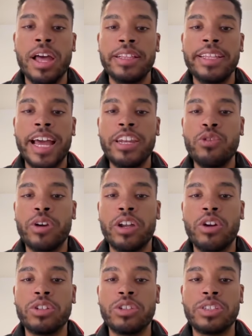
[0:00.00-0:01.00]
Then you can
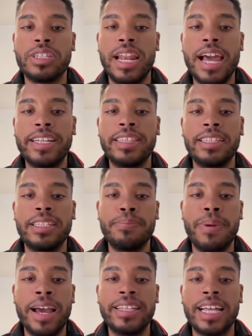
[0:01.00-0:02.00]
also select the
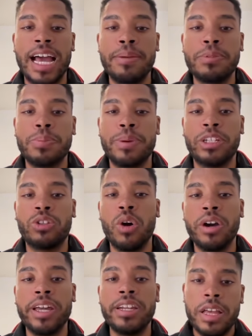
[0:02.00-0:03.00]
buy times per
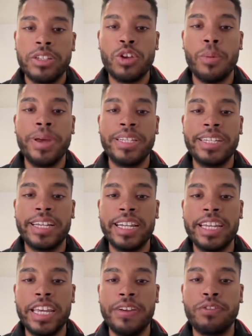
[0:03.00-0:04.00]
token. So basically,
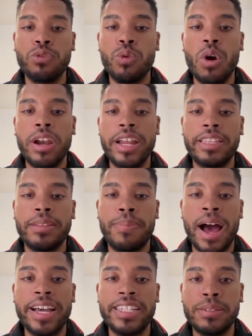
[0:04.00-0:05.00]
if the wallet
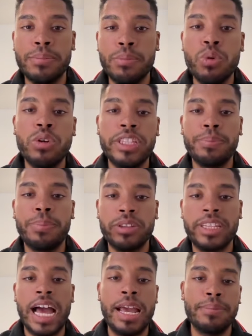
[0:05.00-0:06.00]
buys multiple
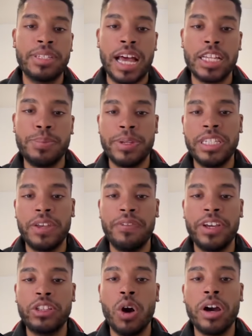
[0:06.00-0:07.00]
times a
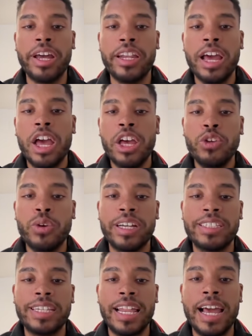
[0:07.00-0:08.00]
specific token, you can
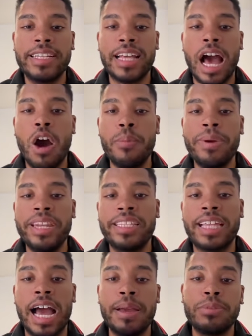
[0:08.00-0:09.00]
select how many
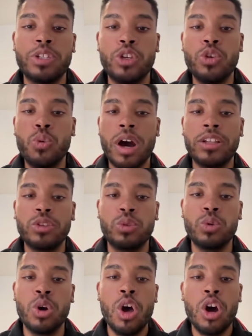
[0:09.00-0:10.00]
times you want
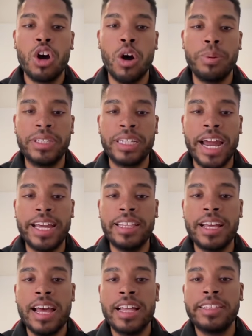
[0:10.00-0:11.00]
to copy trade.
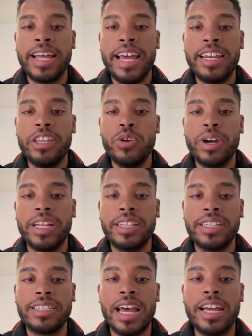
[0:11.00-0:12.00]
Then you can
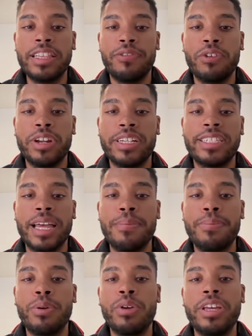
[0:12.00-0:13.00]
decide, for
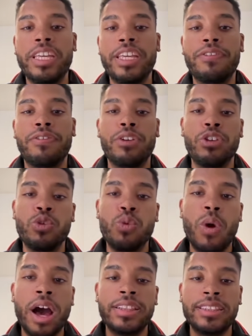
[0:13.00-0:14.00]
example, if you
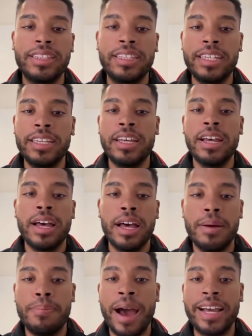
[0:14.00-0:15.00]
want the
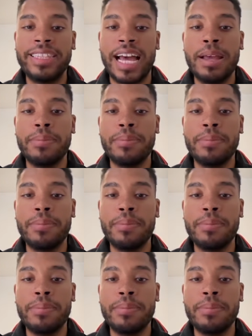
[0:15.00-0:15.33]
buy time